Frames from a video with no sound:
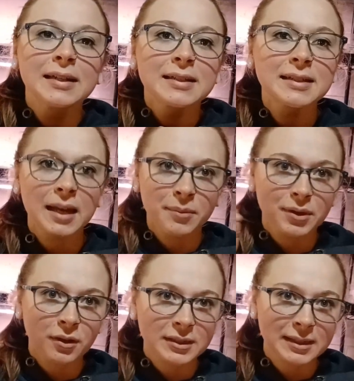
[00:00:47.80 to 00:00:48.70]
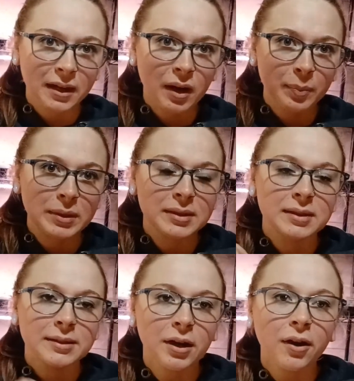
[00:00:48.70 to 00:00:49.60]
same with our setup and
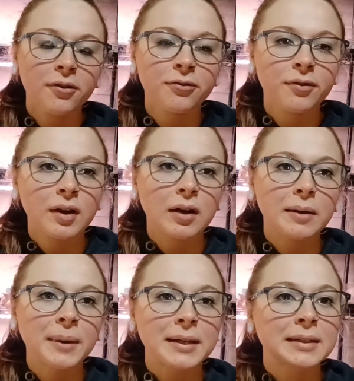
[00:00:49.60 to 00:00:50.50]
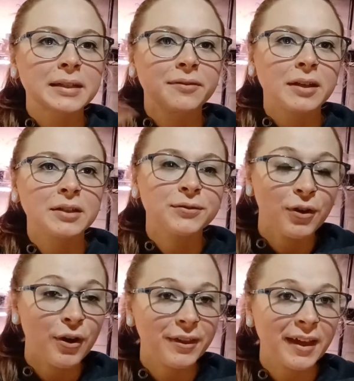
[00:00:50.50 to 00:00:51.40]
stuff. I can leave links for
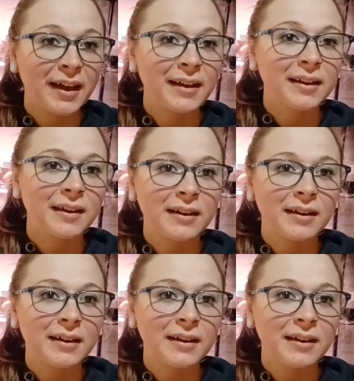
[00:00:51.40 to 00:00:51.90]
all that.